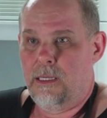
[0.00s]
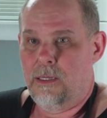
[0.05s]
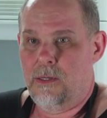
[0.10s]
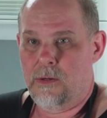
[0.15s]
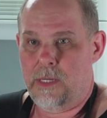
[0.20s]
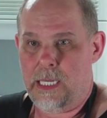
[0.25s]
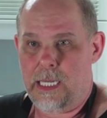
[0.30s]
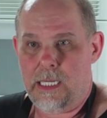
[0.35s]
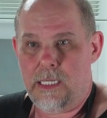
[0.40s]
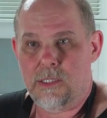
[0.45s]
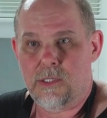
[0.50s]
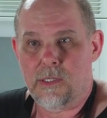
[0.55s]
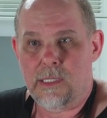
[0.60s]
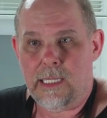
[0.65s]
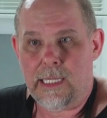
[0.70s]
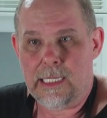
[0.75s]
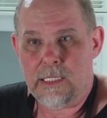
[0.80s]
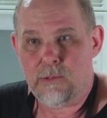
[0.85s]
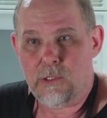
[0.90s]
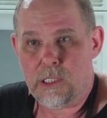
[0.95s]
Okay, so the
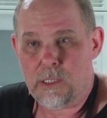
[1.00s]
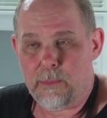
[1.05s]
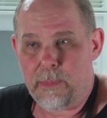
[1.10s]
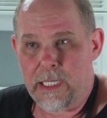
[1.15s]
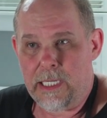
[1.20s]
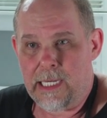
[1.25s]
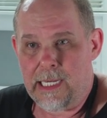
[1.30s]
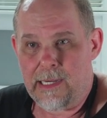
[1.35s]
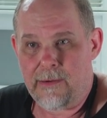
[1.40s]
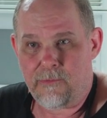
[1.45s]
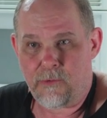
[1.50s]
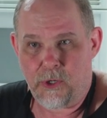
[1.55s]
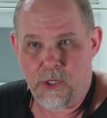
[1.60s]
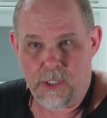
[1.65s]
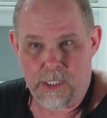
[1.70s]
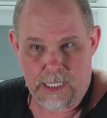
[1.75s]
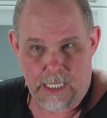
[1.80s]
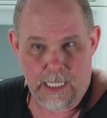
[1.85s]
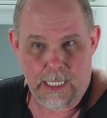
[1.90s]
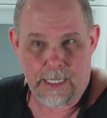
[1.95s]
last recipe I have for you
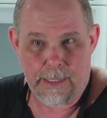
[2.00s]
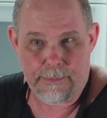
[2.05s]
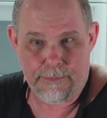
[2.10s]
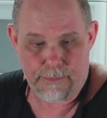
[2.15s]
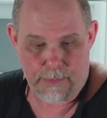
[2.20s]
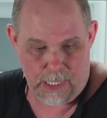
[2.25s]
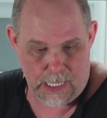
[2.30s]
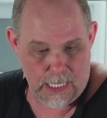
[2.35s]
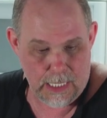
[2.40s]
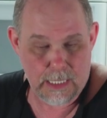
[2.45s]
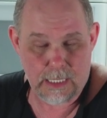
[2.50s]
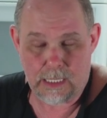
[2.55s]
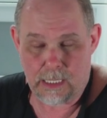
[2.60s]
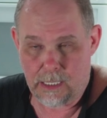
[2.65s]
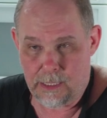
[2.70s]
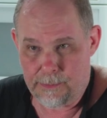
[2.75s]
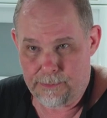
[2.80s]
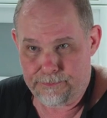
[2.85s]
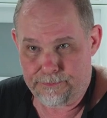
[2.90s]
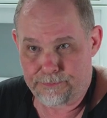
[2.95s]
today is
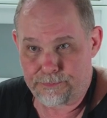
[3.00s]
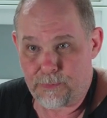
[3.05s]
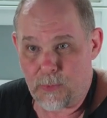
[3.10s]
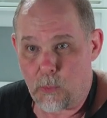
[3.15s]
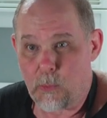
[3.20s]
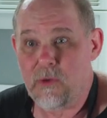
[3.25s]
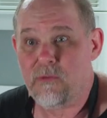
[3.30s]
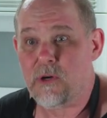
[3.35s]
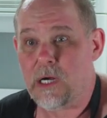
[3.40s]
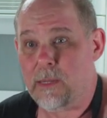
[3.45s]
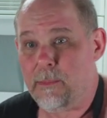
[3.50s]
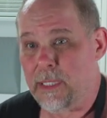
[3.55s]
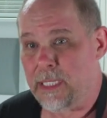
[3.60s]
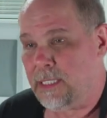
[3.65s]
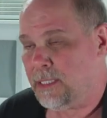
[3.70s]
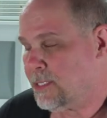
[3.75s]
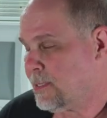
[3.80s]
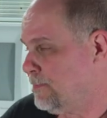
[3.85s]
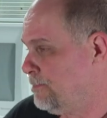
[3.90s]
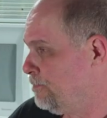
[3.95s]
refried
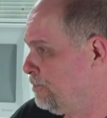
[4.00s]
beans.